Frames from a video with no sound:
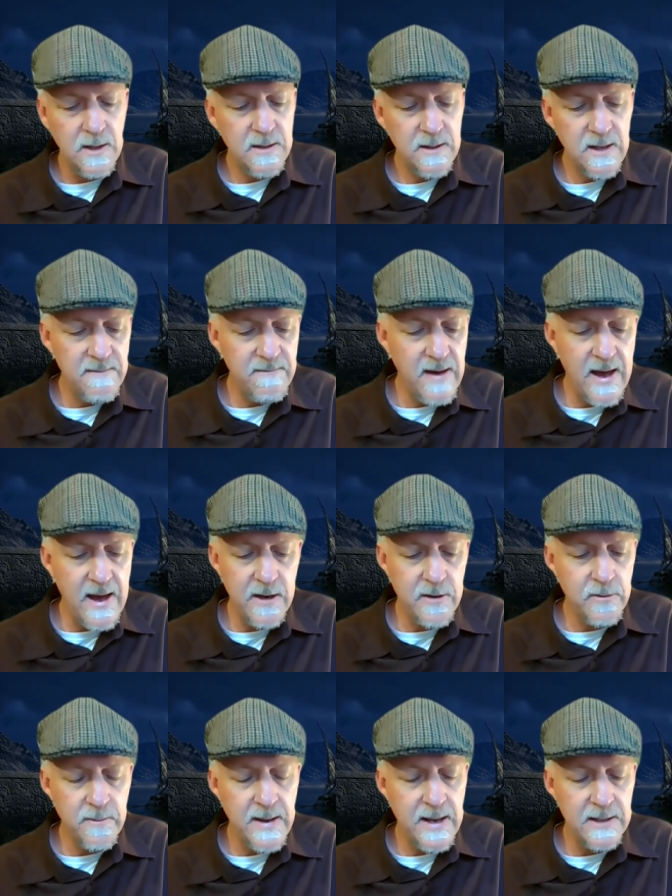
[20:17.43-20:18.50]
They've
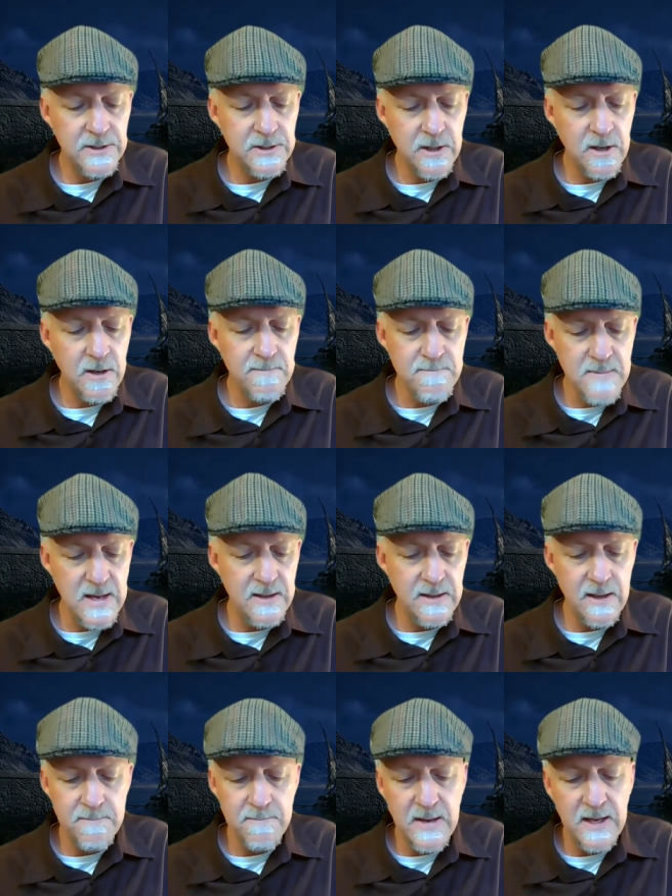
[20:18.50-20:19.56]
acrobats there, men
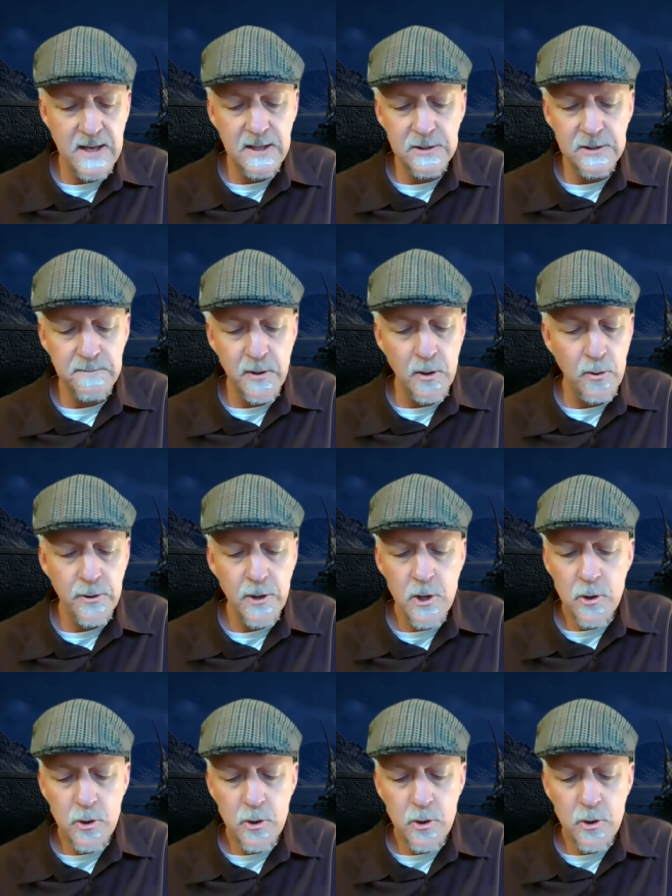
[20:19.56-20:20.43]
and maids both,